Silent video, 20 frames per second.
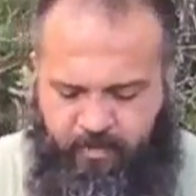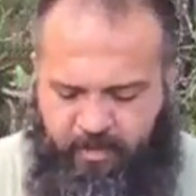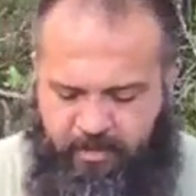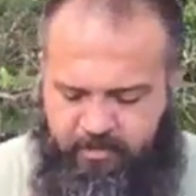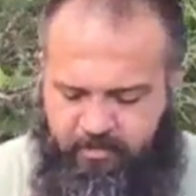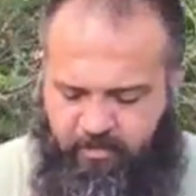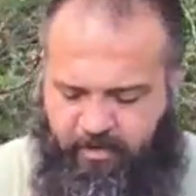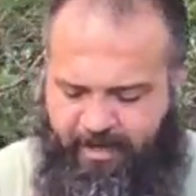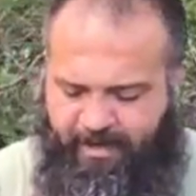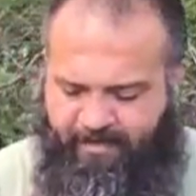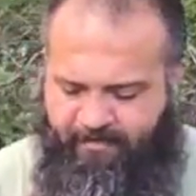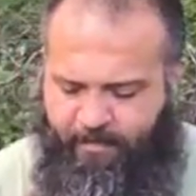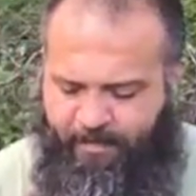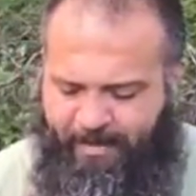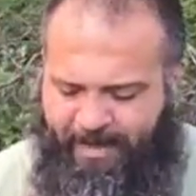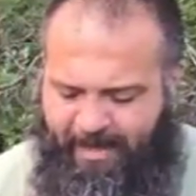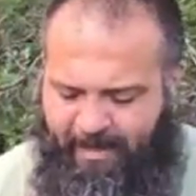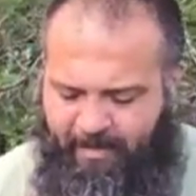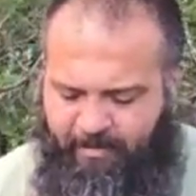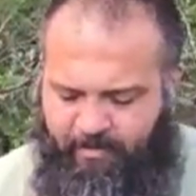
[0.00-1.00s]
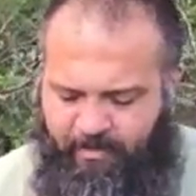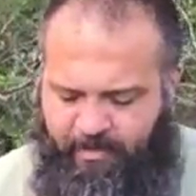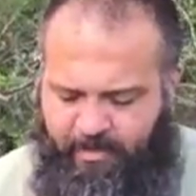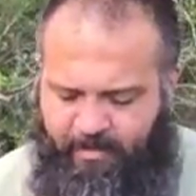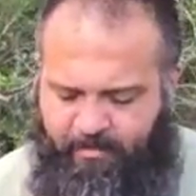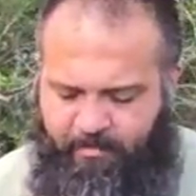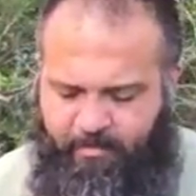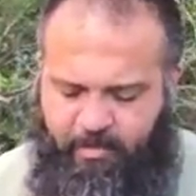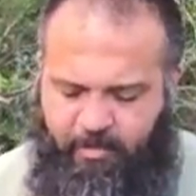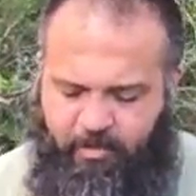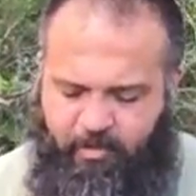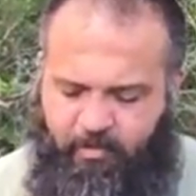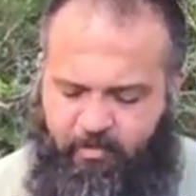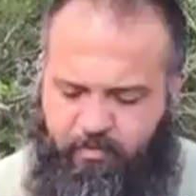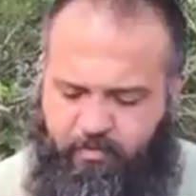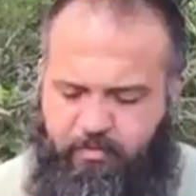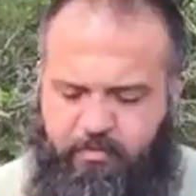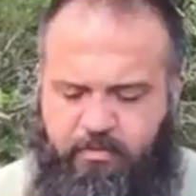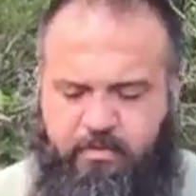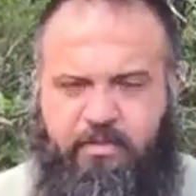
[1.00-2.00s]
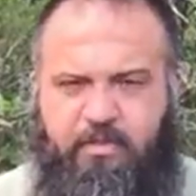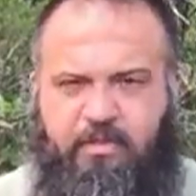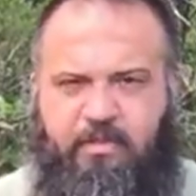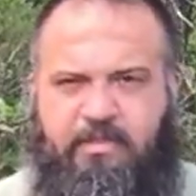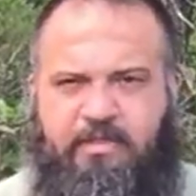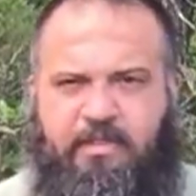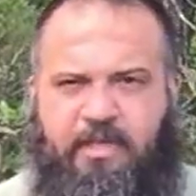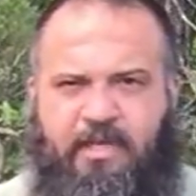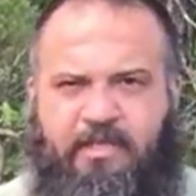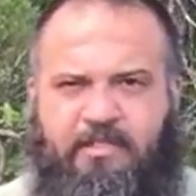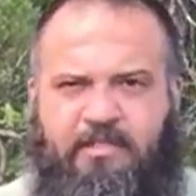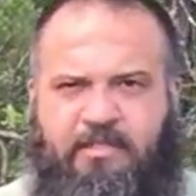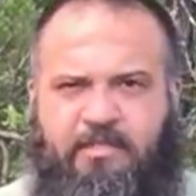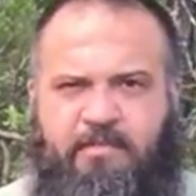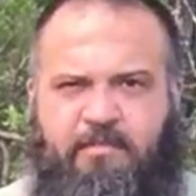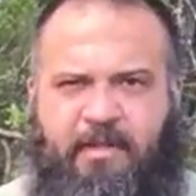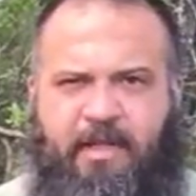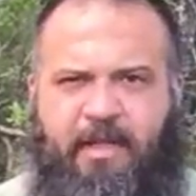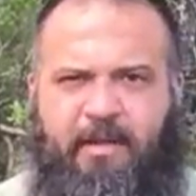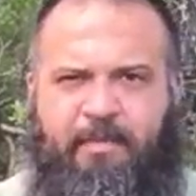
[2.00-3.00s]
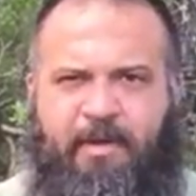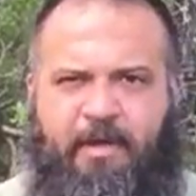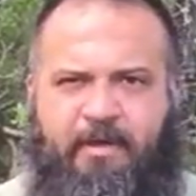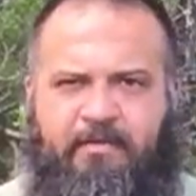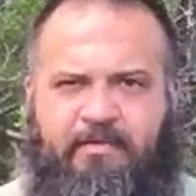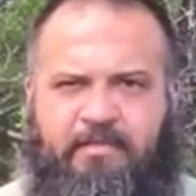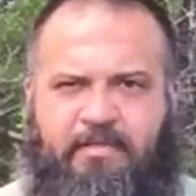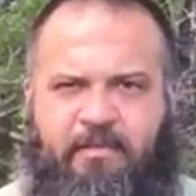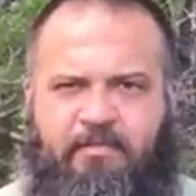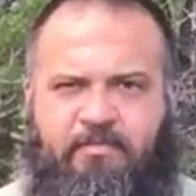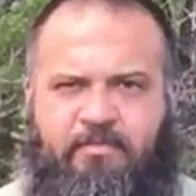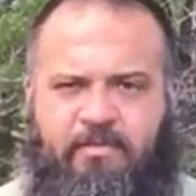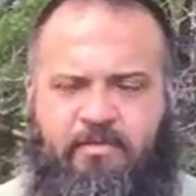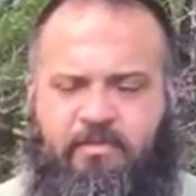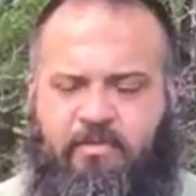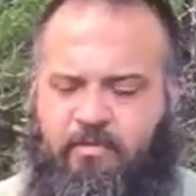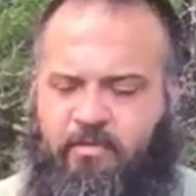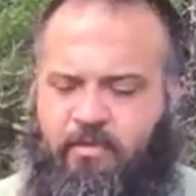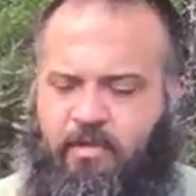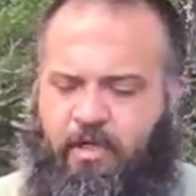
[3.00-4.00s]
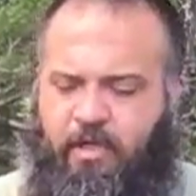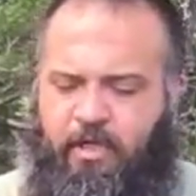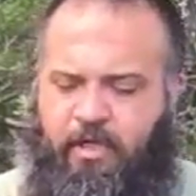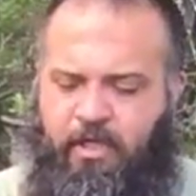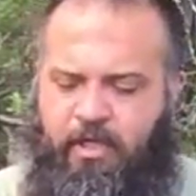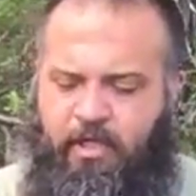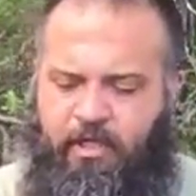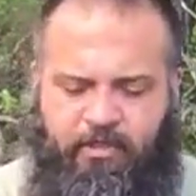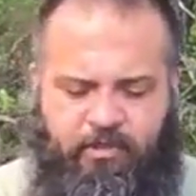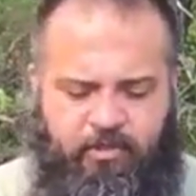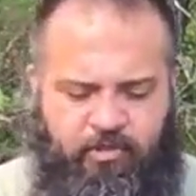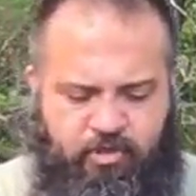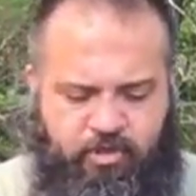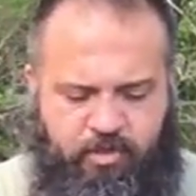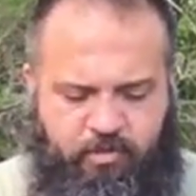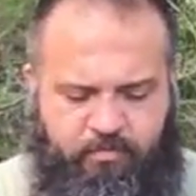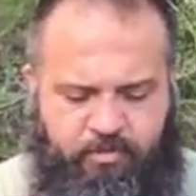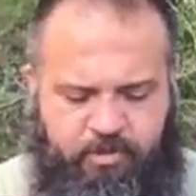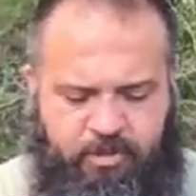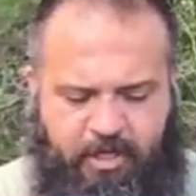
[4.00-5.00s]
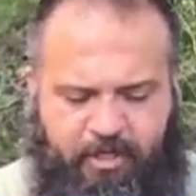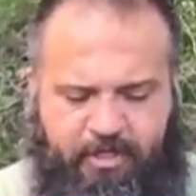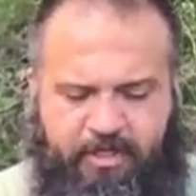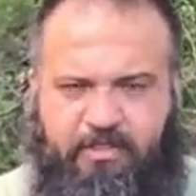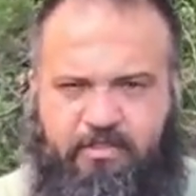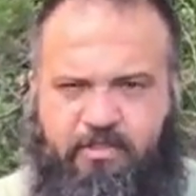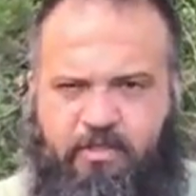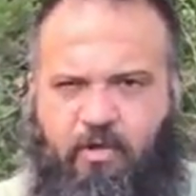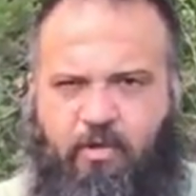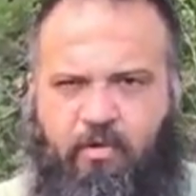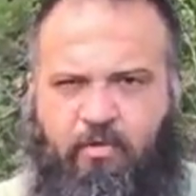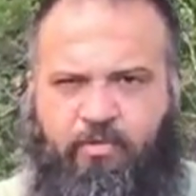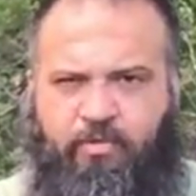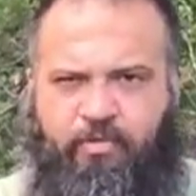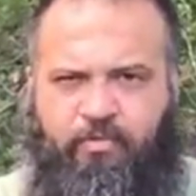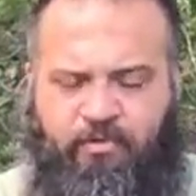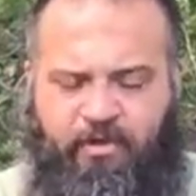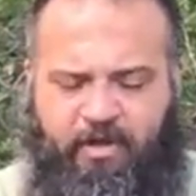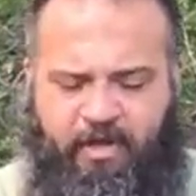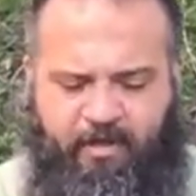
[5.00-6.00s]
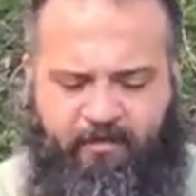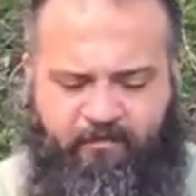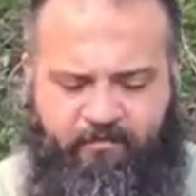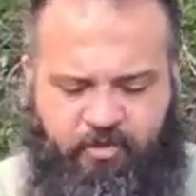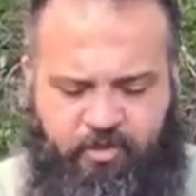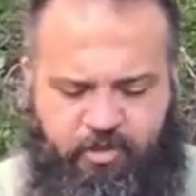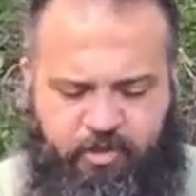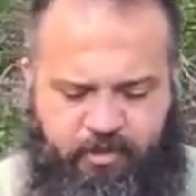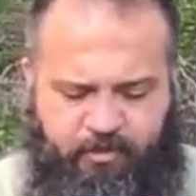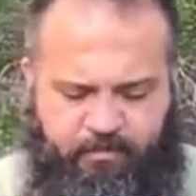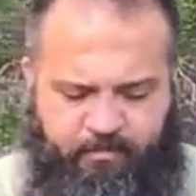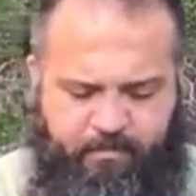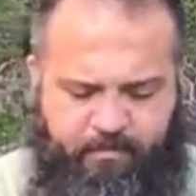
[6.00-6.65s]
So I have the powder that I'm going to use. In this case, is a black powder substitute. It's Jim Shockey's Gold 3FG.